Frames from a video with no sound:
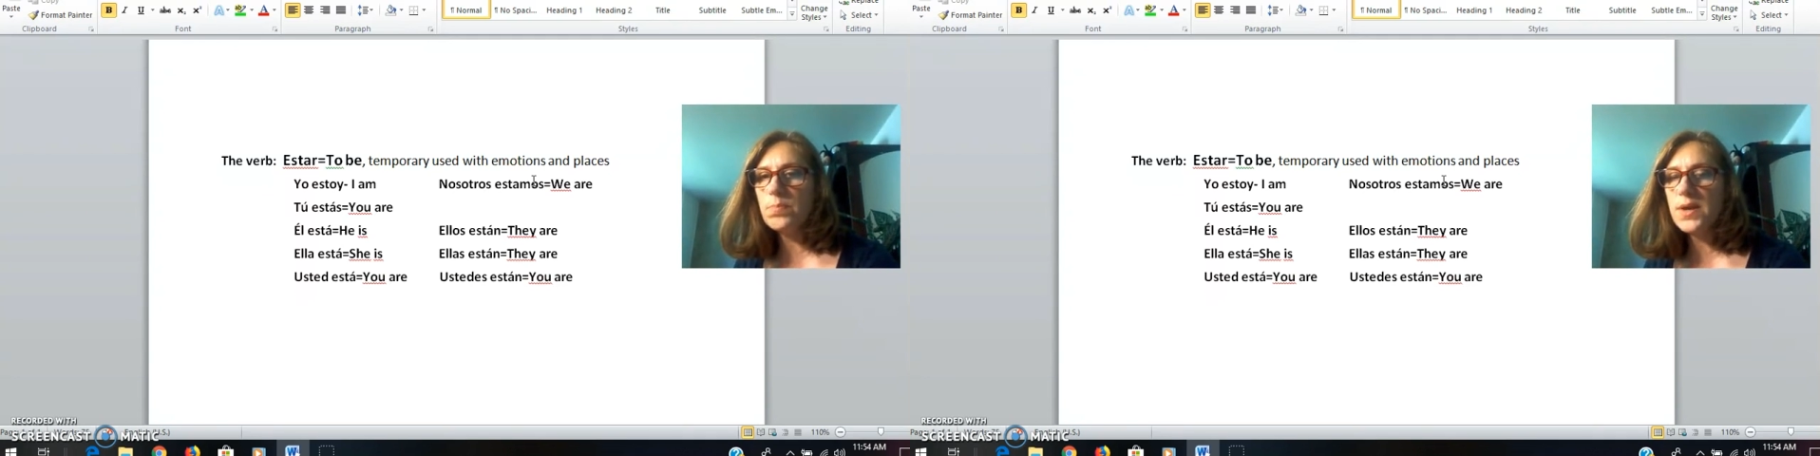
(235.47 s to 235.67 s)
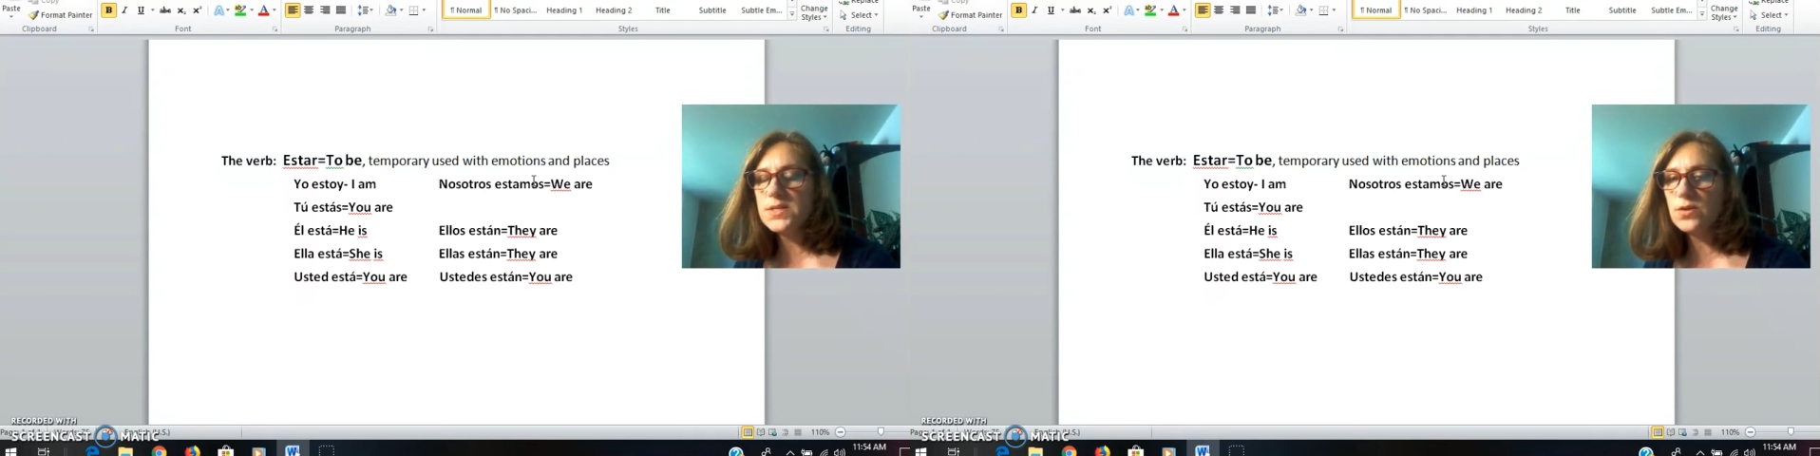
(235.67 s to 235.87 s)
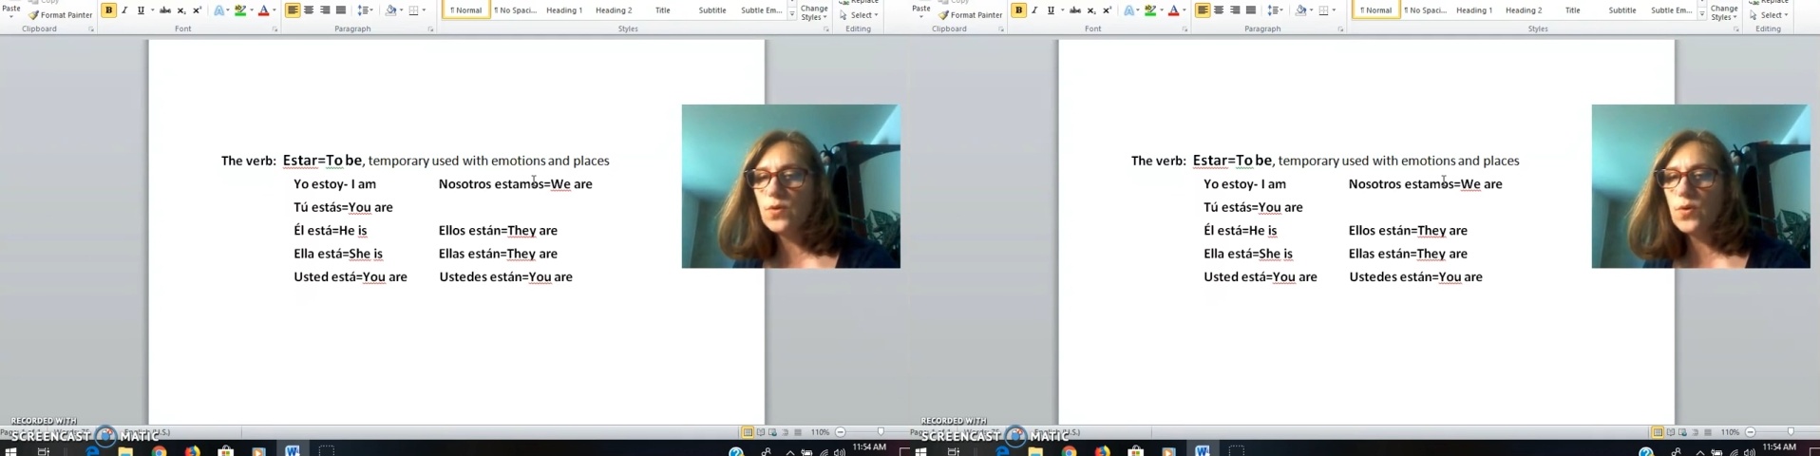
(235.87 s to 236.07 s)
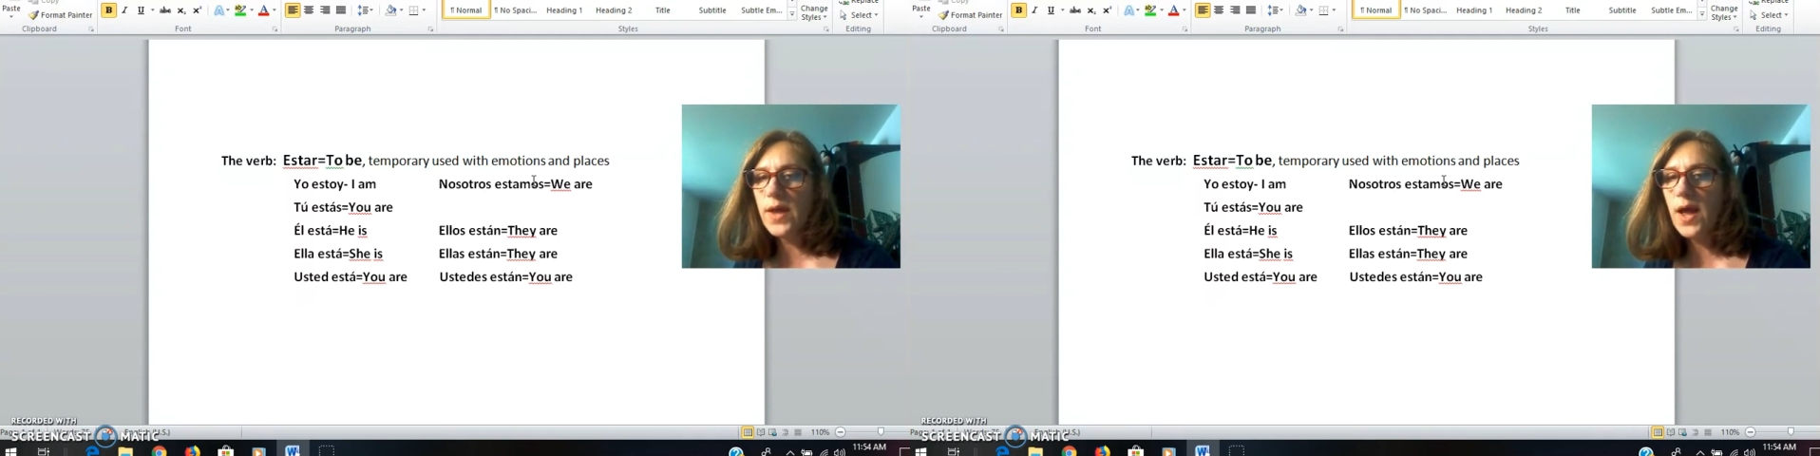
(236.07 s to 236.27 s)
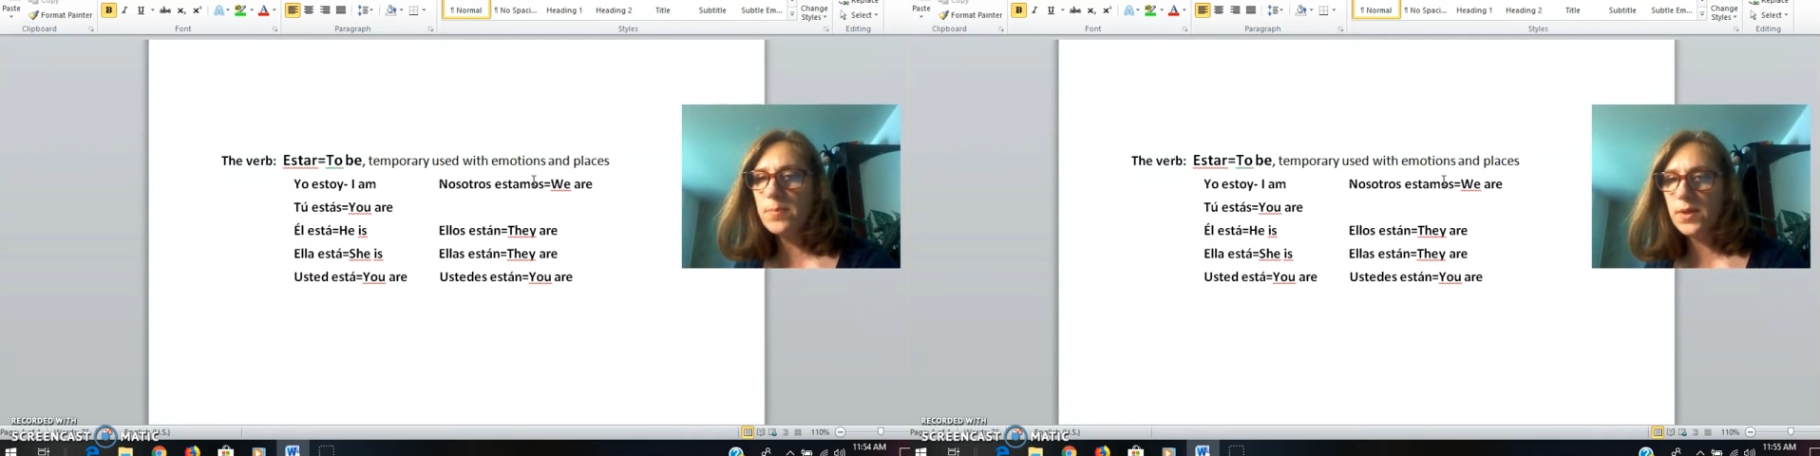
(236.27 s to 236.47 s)
basic
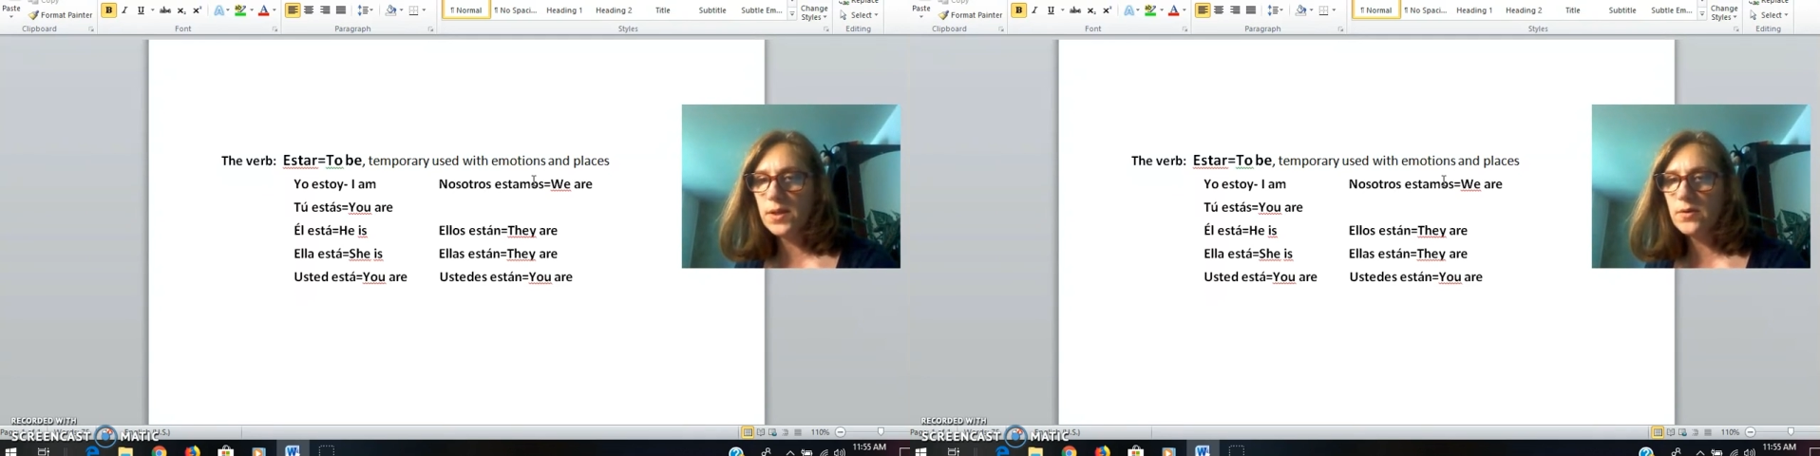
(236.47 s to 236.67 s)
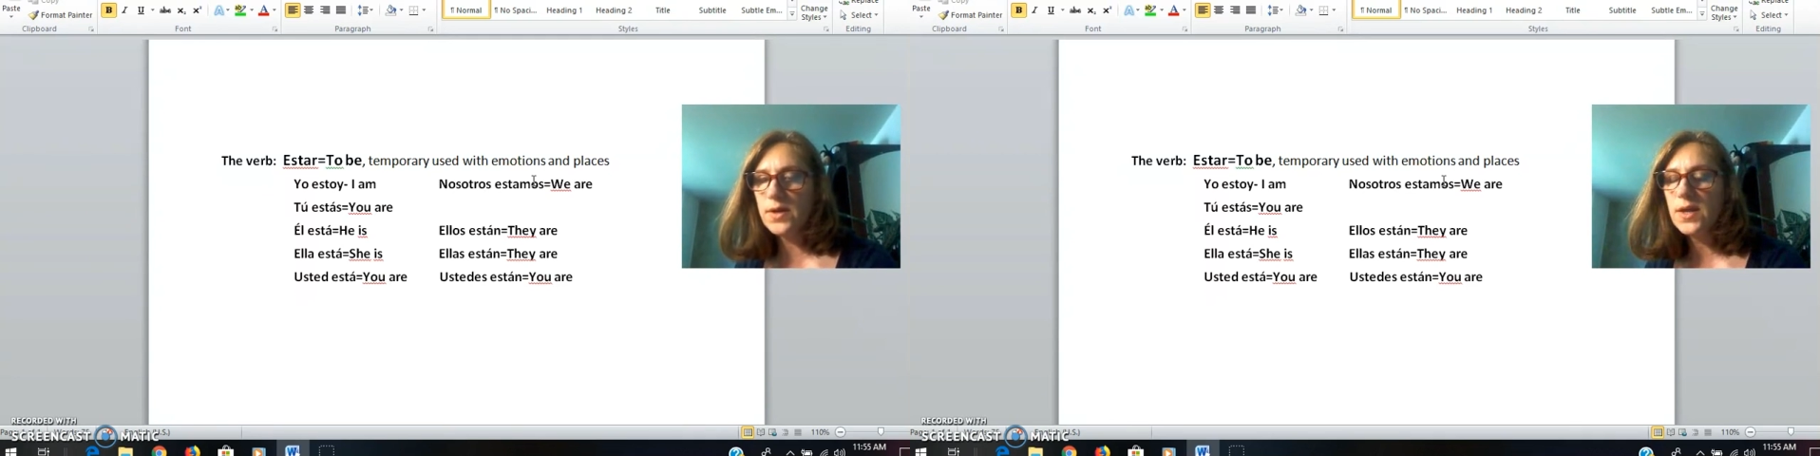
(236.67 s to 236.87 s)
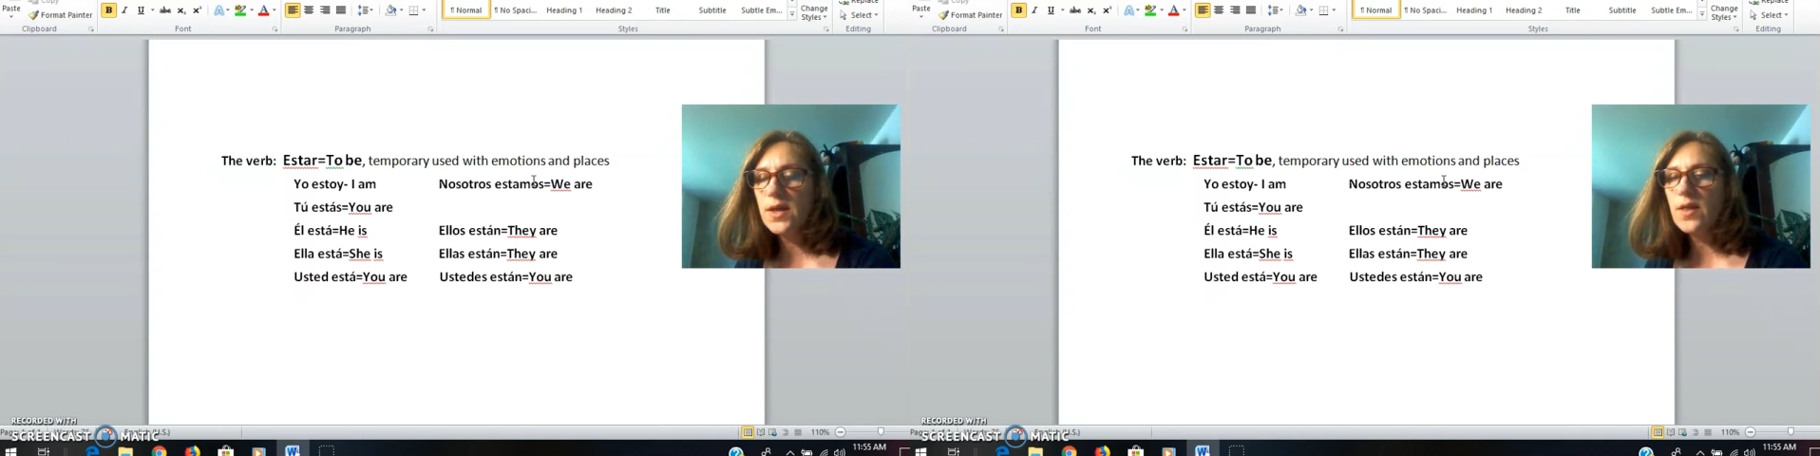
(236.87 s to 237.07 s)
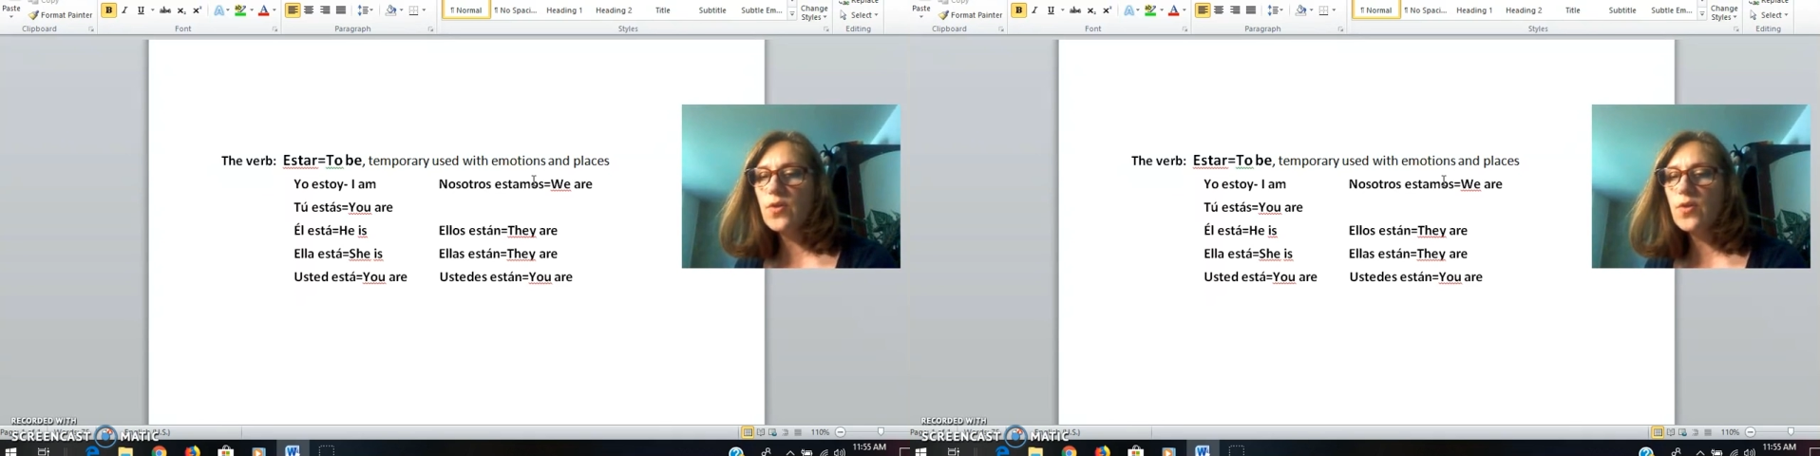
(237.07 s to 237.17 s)
vocabulary.